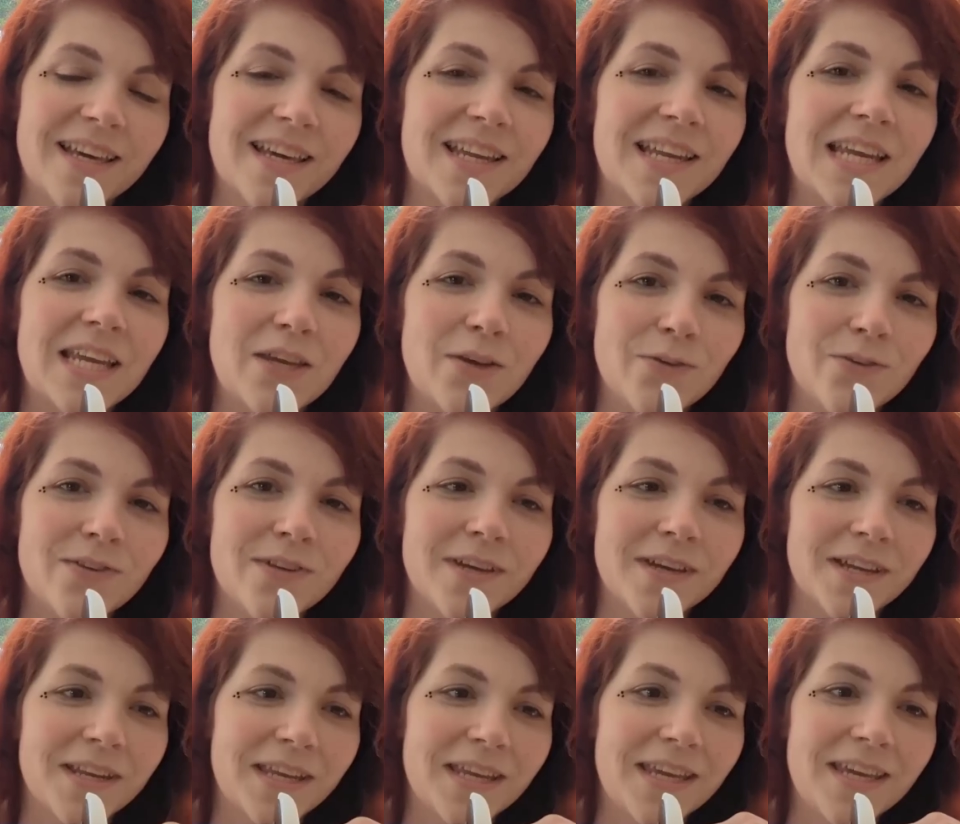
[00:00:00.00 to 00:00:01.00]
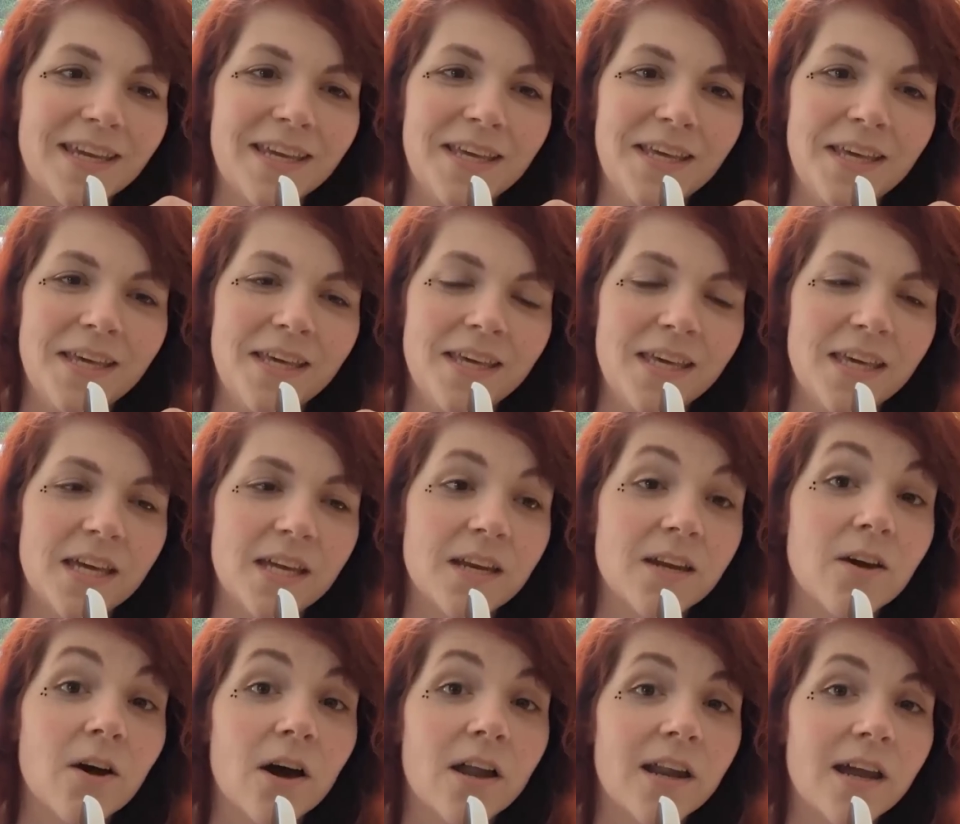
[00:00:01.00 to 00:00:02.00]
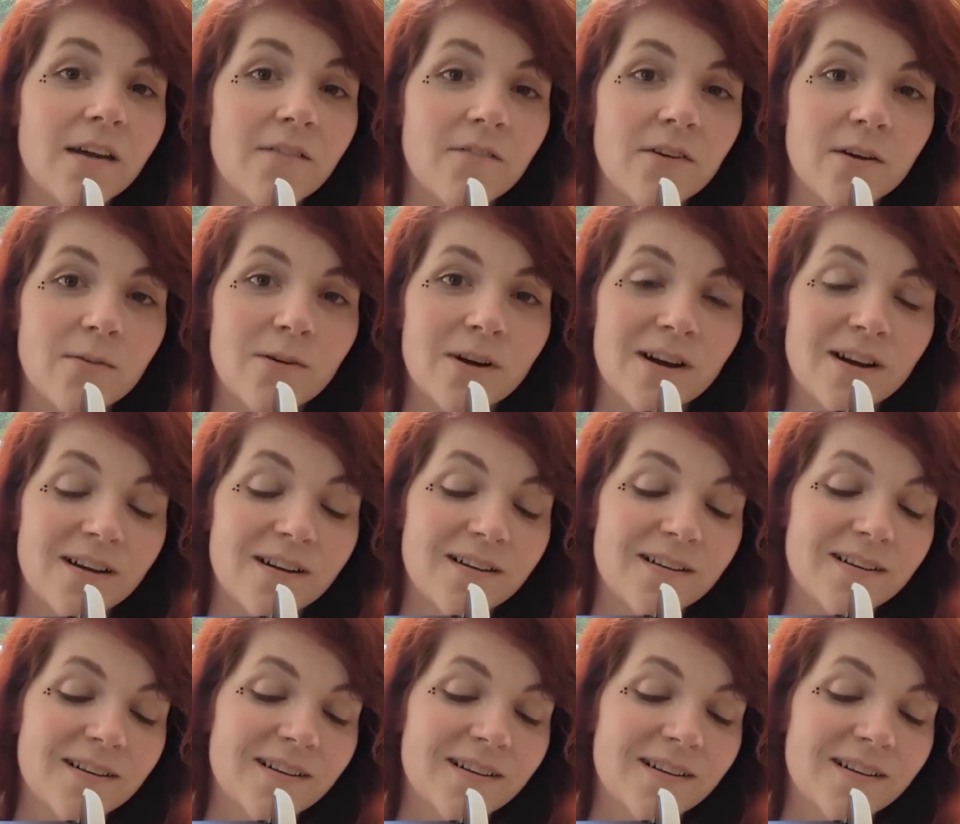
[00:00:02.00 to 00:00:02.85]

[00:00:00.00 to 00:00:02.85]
and I used honey, and it got everywhere.